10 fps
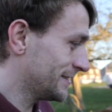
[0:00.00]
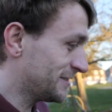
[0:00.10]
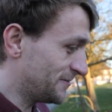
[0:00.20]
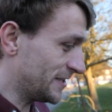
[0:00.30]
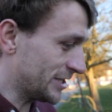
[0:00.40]

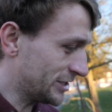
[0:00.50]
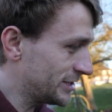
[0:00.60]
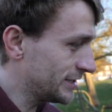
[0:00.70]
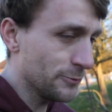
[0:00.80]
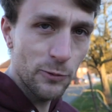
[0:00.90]
it's
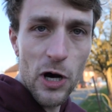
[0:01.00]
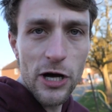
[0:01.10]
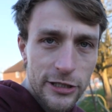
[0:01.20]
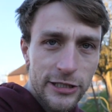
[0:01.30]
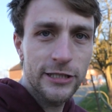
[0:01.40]
finished, it
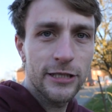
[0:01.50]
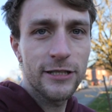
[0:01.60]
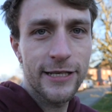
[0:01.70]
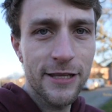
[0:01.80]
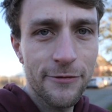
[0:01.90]
works.
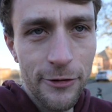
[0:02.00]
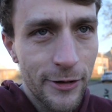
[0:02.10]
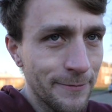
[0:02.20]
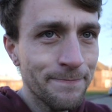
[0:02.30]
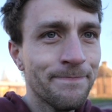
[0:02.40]
I'll take you through it.